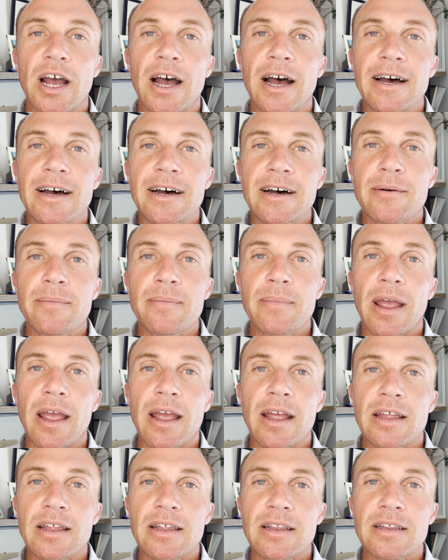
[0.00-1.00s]

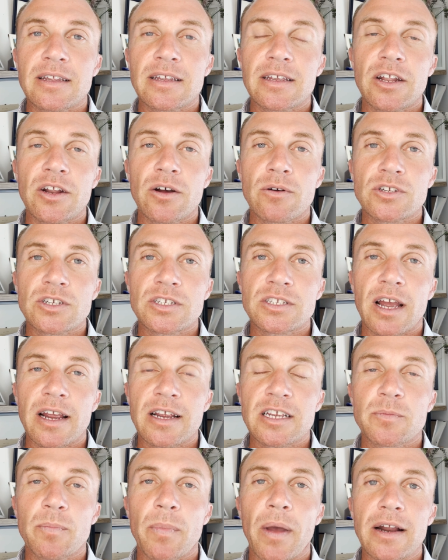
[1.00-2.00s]
and just
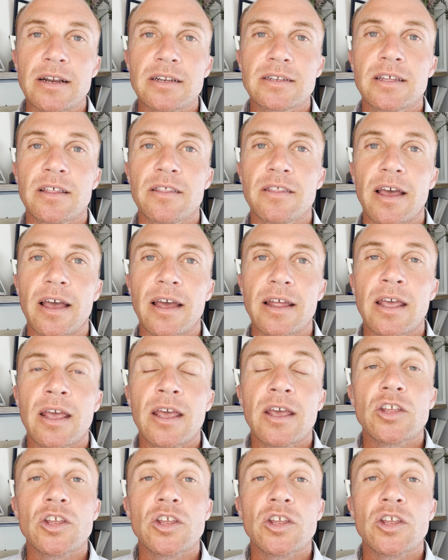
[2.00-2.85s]
expect that